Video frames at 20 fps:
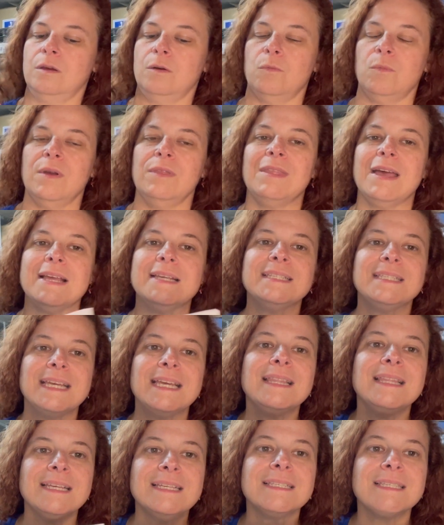when they see
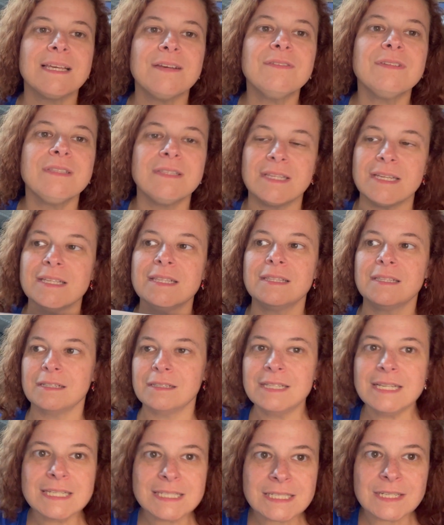these the, the
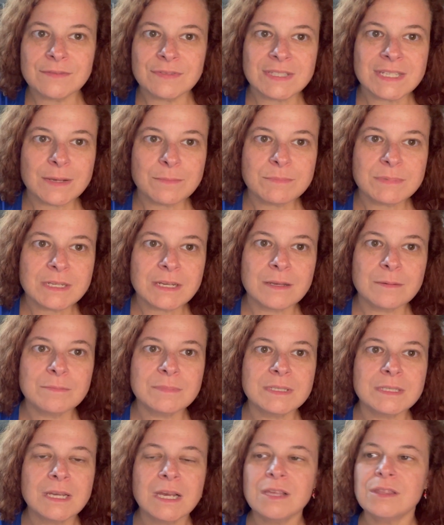list of
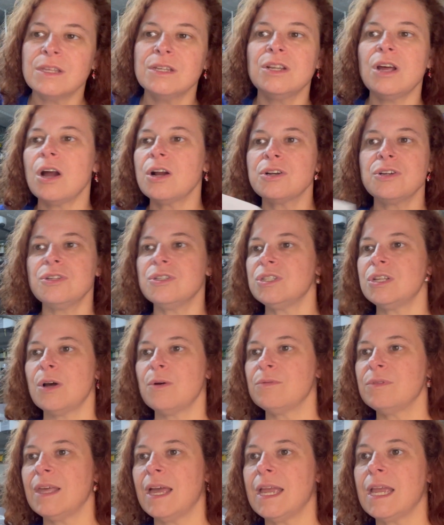symptoms, the doctors
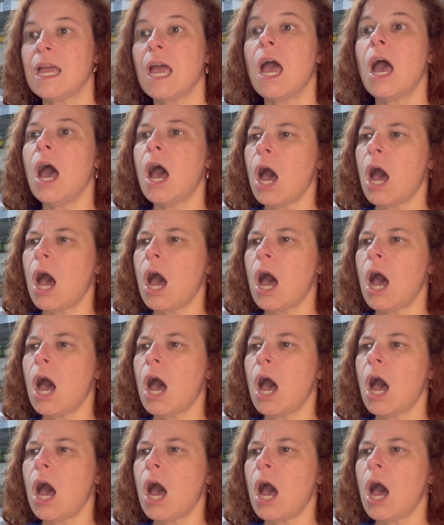don't think,